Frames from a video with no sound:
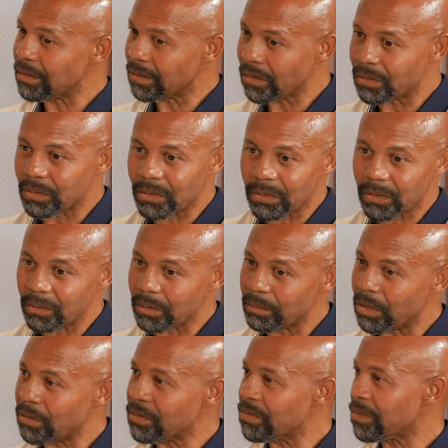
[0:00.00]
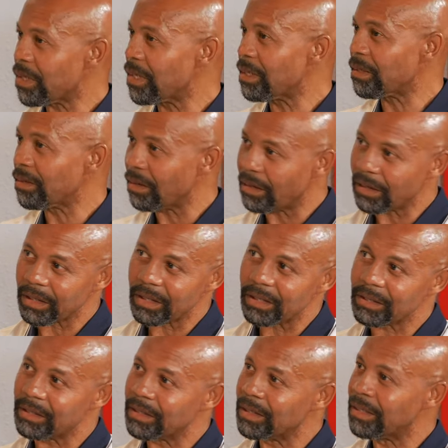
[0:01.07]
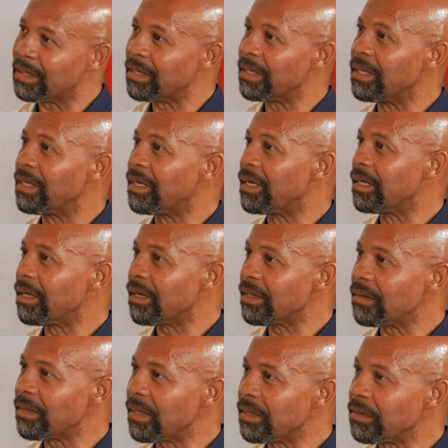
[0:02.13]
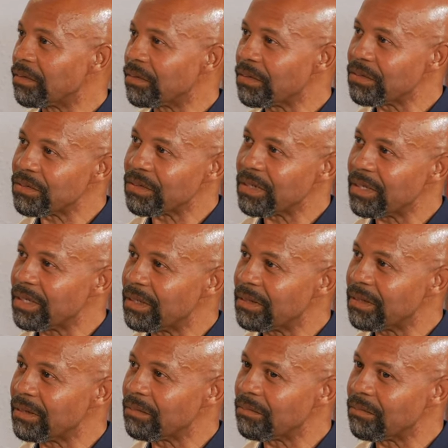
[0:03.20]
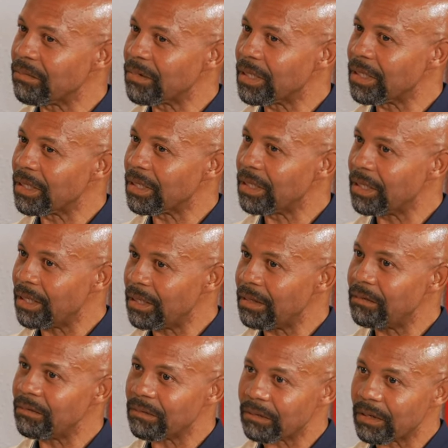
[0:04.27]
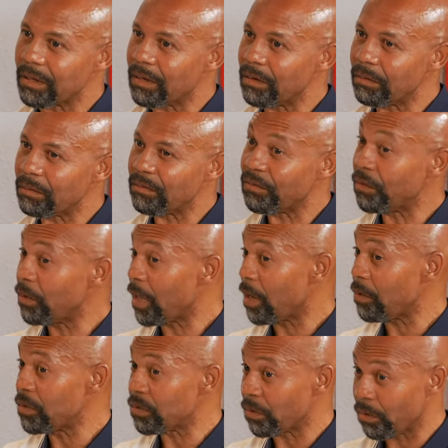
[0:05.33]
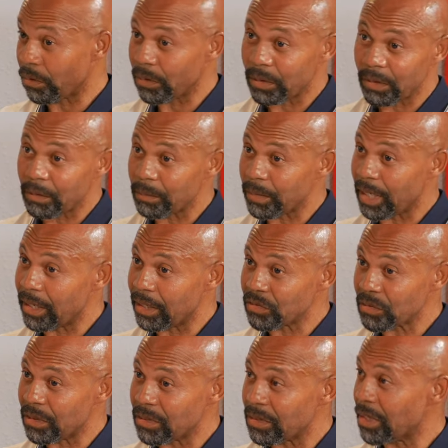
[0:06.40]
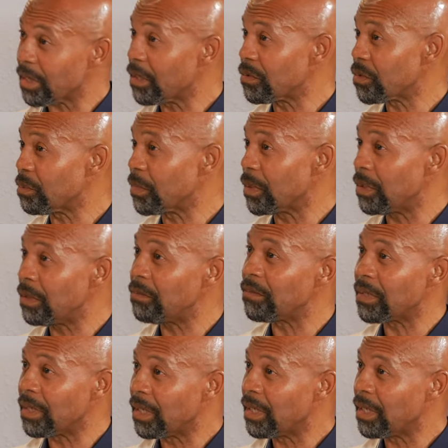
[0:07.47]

go to a remote site, log in on that Thursday, and then leave a few hours earlier by actually taking some leave,